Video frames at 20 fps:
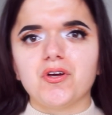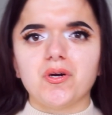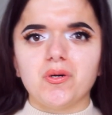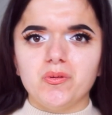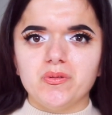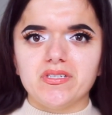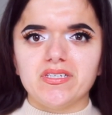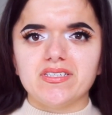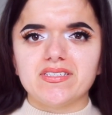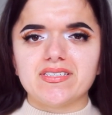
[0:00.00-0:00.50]

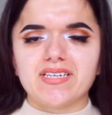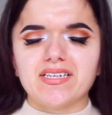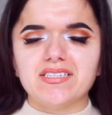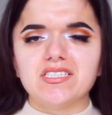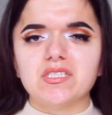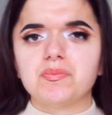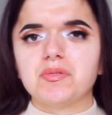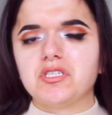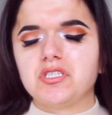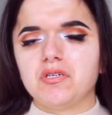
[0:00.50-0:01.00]
cozy scent,
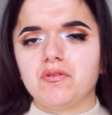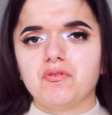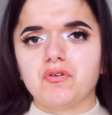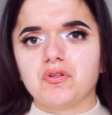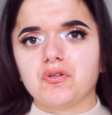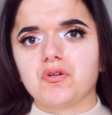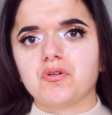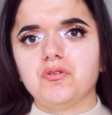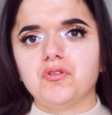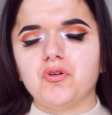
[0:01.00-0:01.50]
especially for
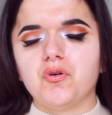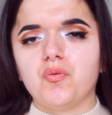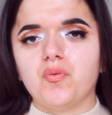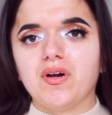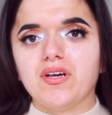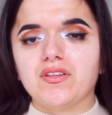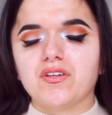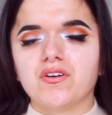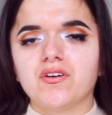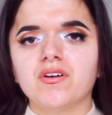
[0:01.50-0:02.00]
the colder
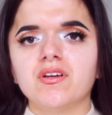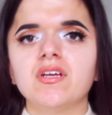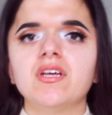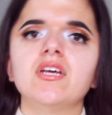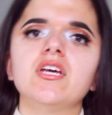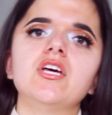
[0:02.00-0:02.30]
weather.